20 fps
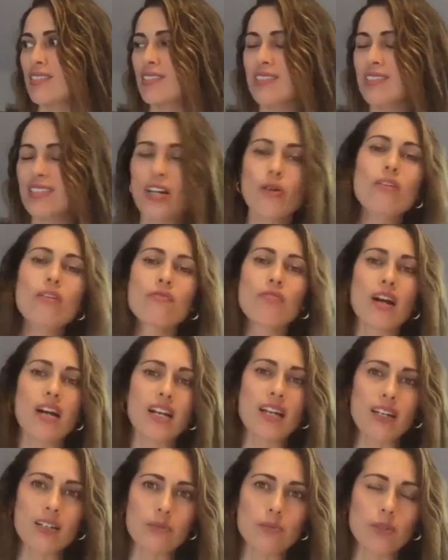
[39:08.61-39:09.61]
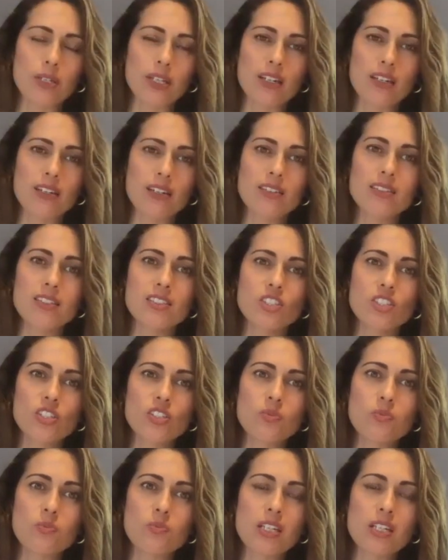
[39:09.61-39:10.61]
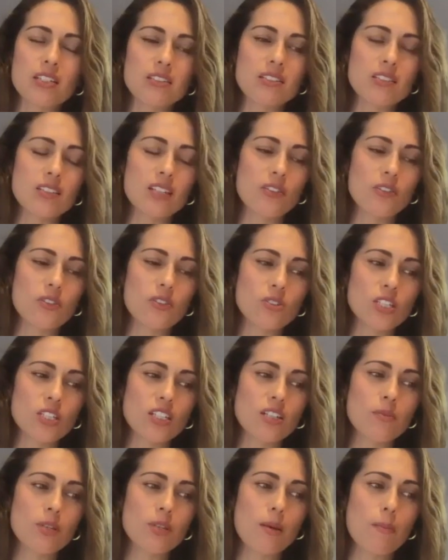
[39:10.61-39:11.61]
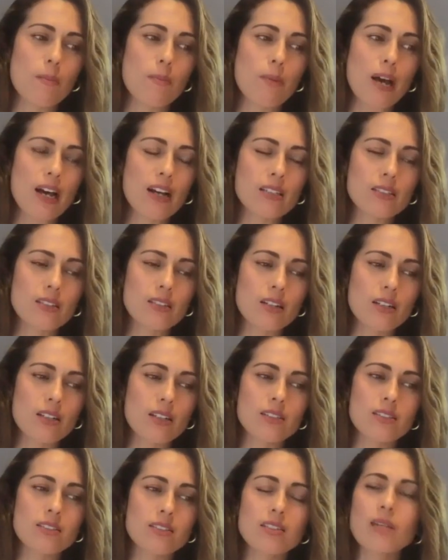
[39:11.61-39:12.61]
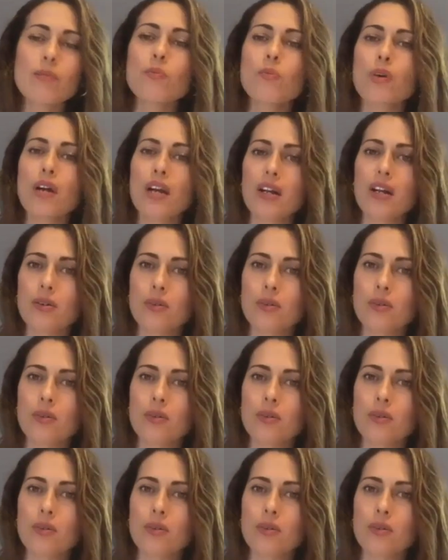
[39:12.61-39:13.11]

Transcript: terrifying because it just means that there's going to be a backlog somewhere,